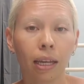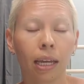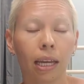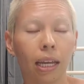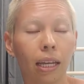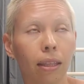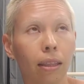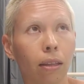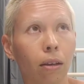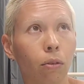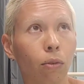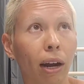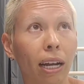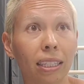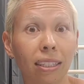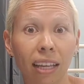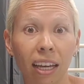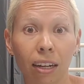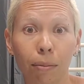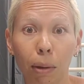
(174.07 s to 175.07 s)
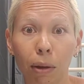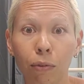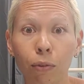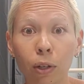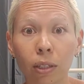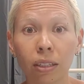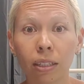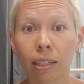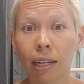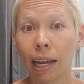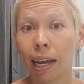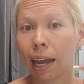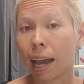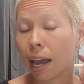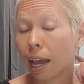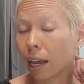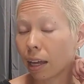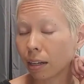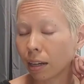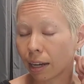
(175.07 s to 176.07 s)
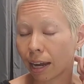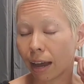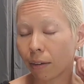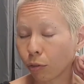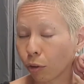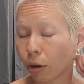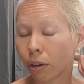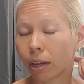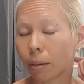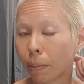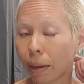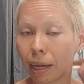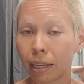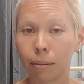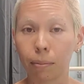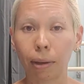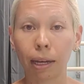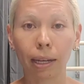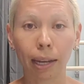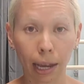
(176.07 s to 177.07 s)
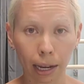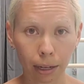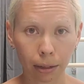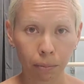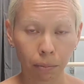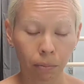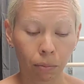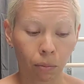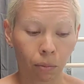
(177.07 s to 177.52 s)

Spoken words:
in the right side of my foot today, and I have chronic pain in my neck.